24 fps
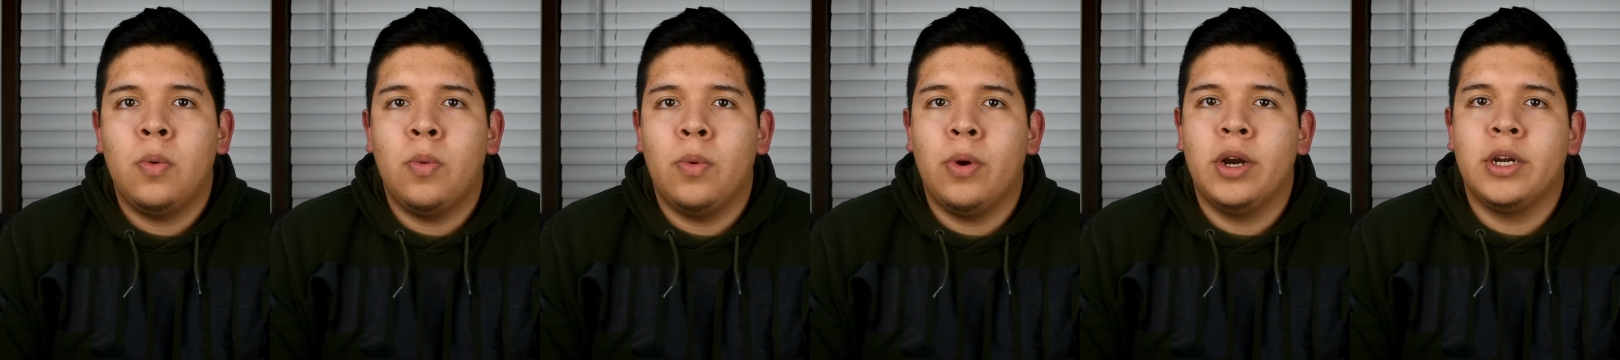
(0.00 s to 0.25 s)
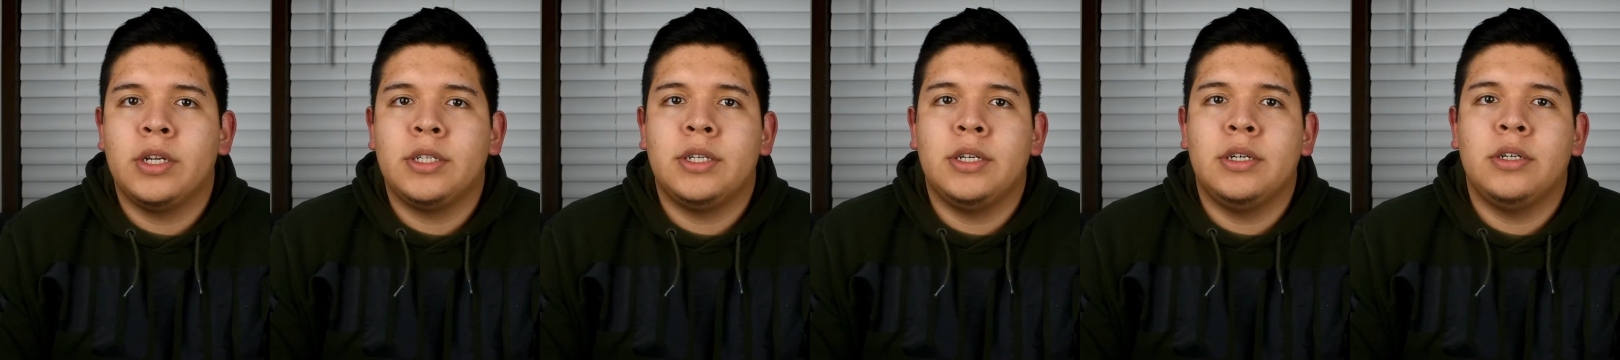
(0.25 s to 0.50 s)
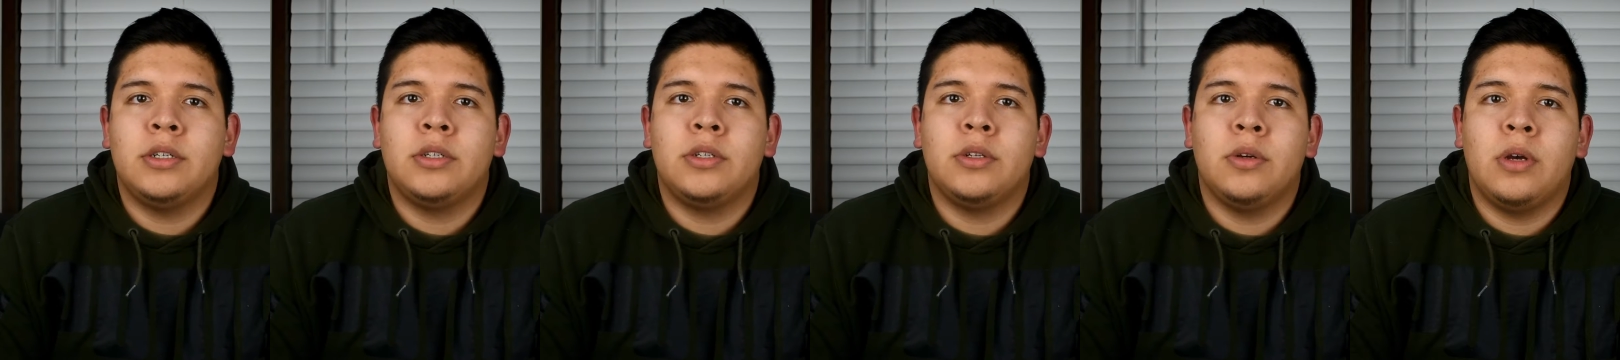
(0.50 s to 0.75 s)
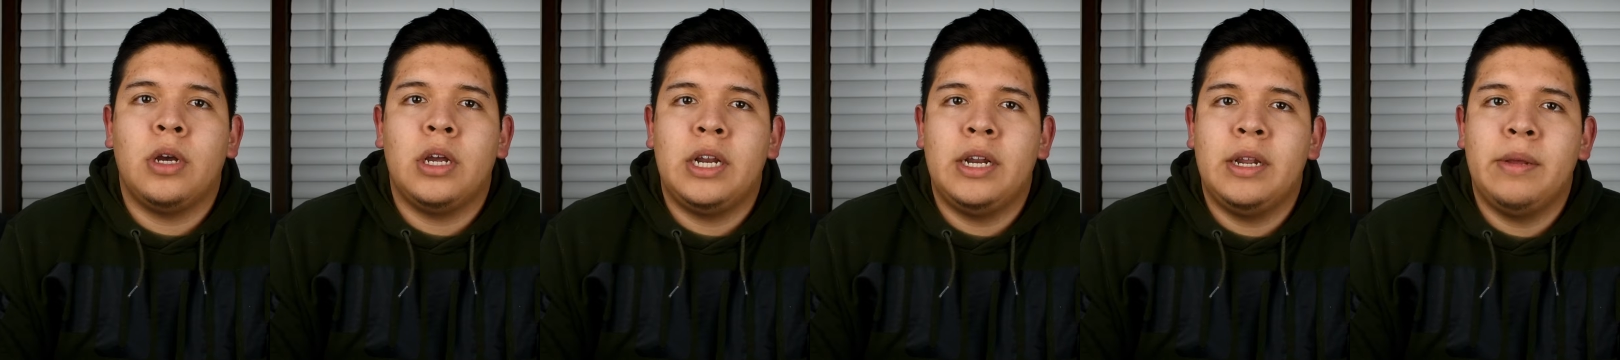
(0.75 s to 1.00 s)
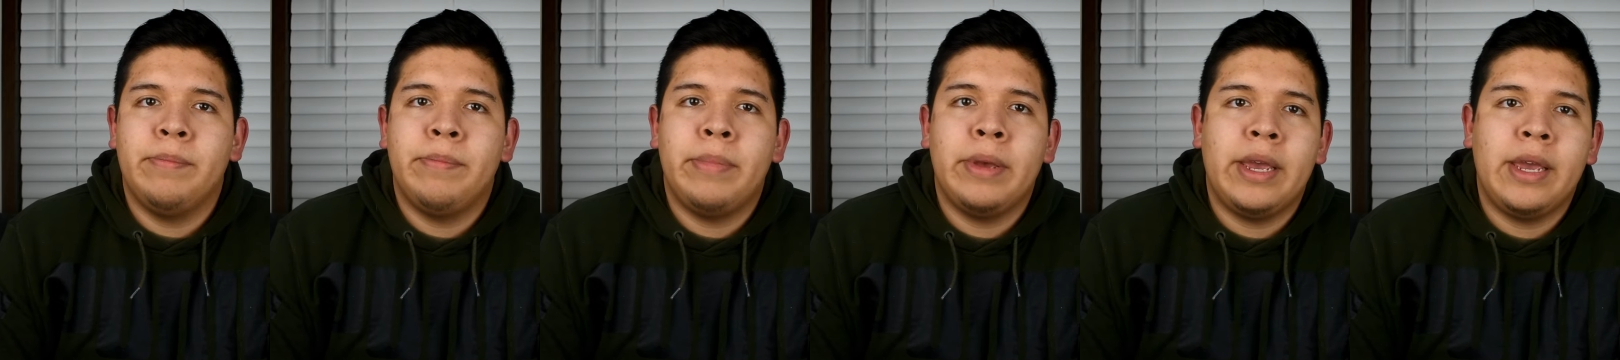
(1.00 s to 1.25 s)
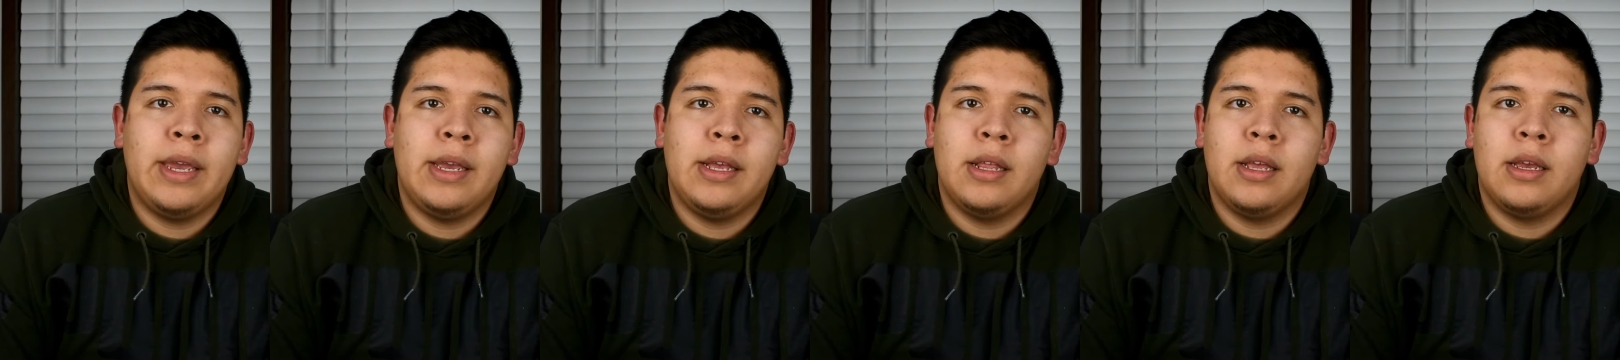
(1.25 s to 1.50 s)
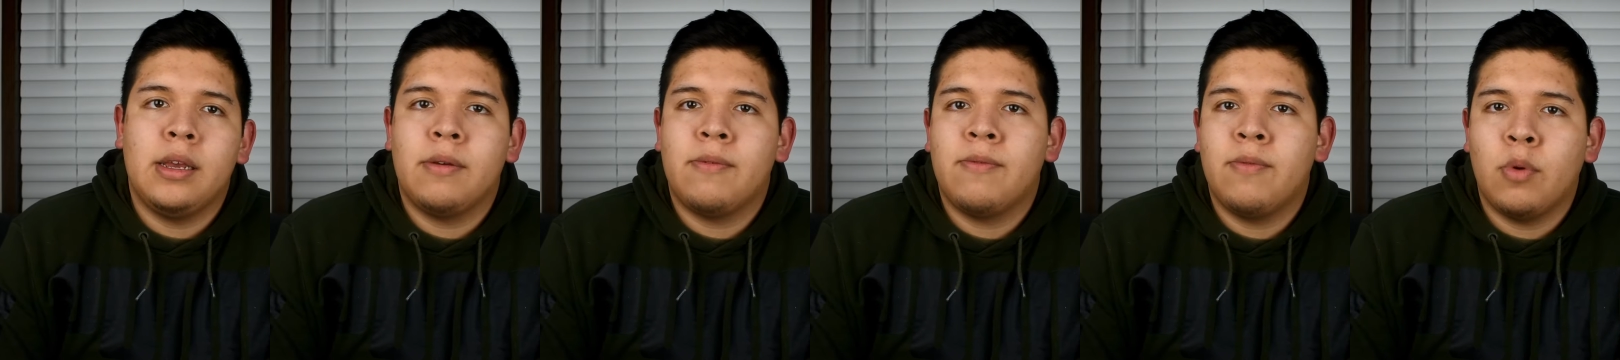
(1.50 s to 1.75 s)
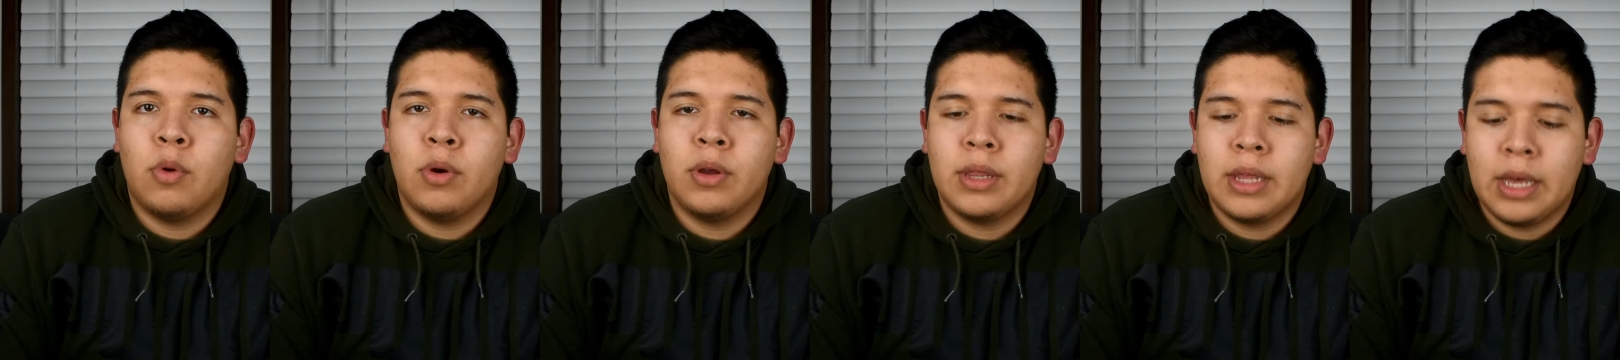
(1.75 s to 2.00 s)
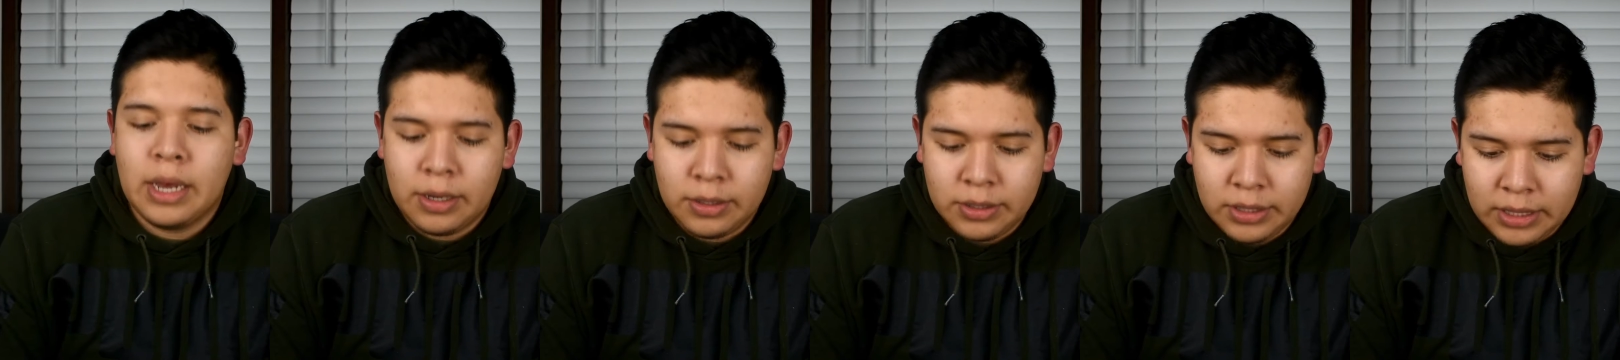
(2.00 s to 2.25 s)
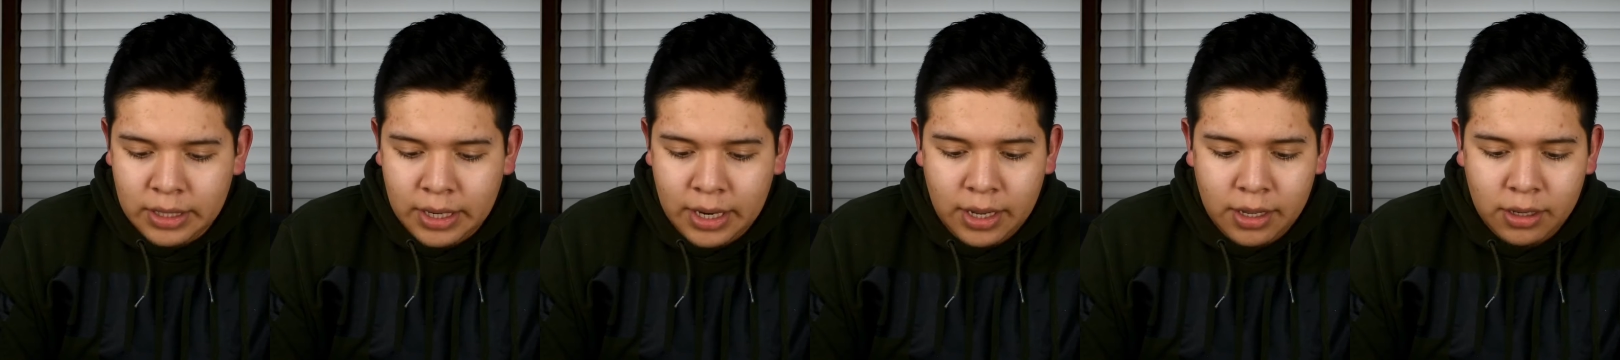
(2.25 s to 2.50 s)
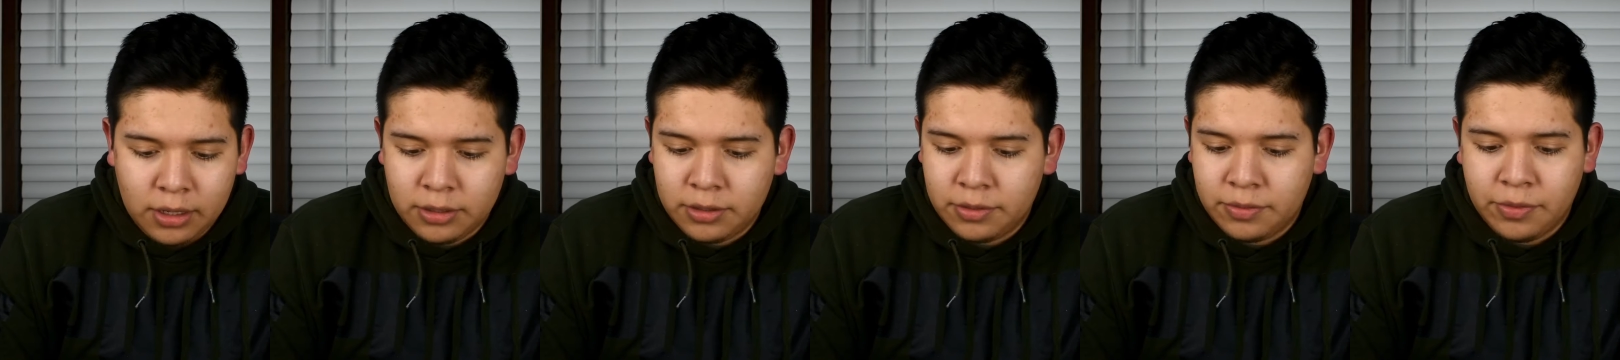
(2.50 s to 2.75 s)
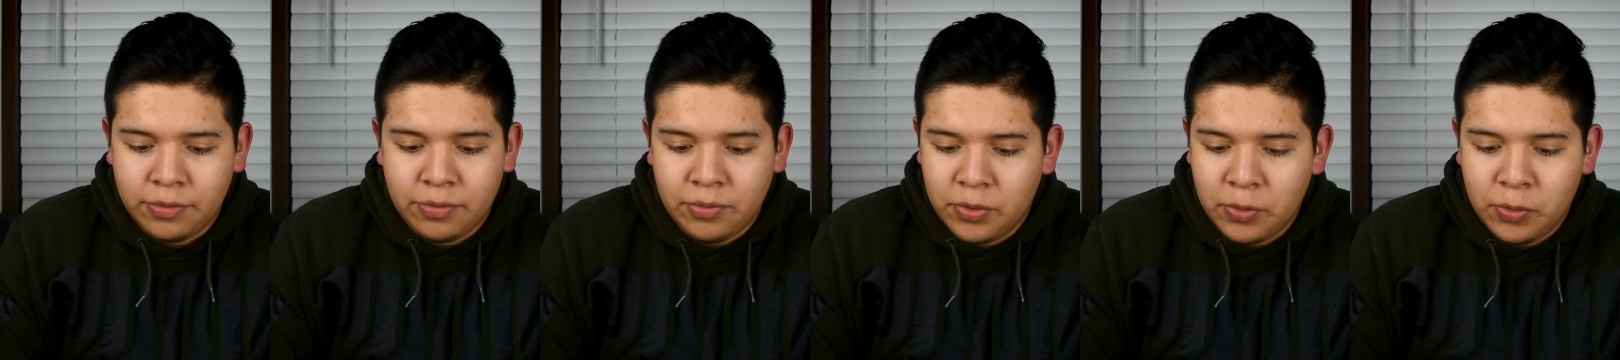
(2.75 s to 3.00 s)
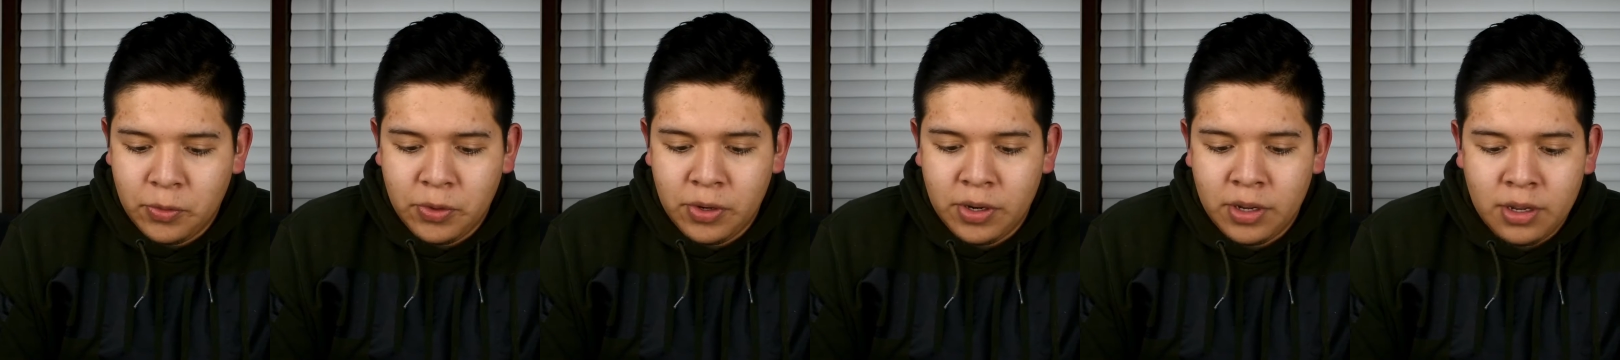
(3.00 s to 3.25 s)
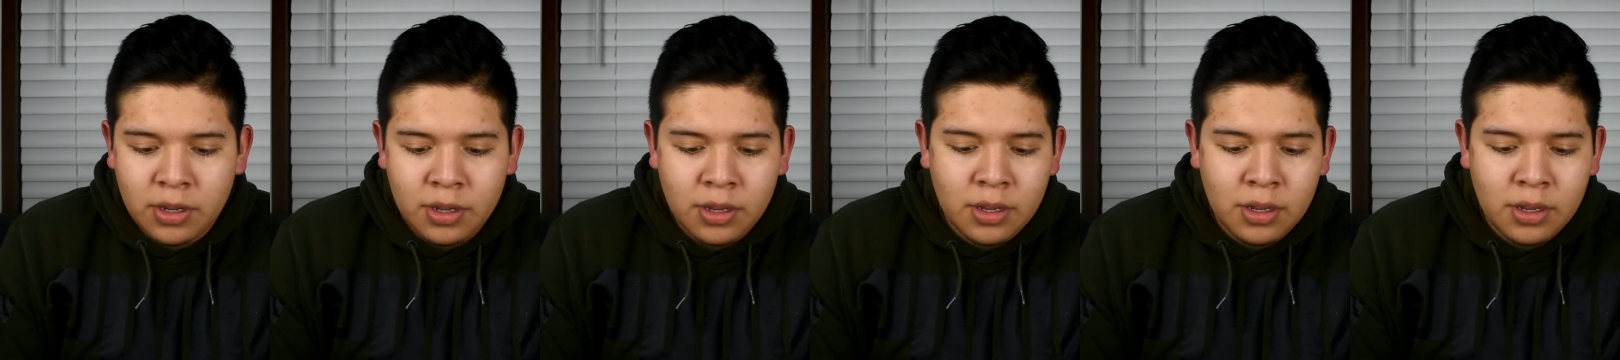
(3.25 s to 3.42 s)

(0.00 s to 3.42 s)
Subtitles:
works there, so I didn't pay like $4,000 for food.